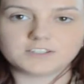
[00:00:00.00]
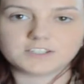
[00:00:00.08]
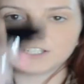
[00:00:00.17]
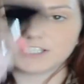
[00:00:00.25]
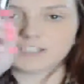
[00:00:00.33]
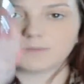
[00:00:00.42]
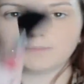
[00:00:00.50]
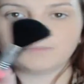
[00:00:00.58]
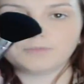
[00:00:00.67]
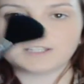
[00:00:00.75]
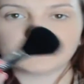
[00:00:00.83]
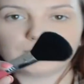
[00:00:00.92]
So just
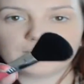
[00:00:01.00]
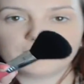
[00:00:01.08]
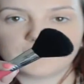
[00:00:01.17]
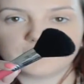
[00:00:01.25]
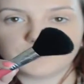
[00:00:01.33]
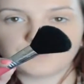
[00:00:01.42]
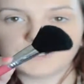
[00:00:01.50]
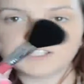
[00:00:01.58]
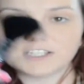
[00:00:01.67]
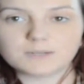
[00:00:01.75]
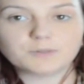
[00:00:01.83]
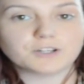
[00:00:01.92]
with a big fluffy
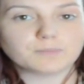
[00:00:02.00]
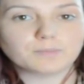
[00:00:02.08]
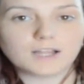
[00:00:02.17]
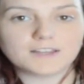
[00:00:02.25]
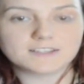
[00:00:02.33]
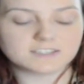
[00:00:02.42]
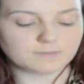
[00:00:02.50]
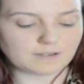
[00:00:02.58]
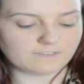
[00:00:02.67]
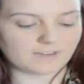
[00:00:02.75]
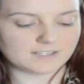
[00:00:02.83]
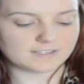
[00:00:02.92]
brush, I'm going to apply this to my
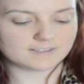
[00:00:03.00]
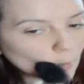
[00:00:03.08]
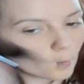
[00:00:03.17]
face.